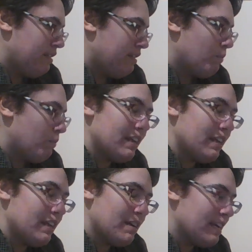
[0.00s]
"Will
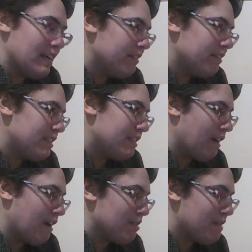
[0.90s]
anybody else in the
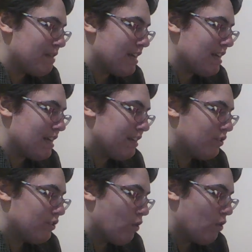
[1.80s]
family be in it?"
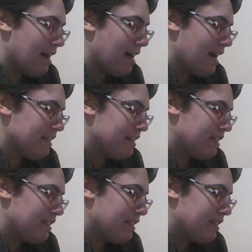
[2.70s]
Goma asked.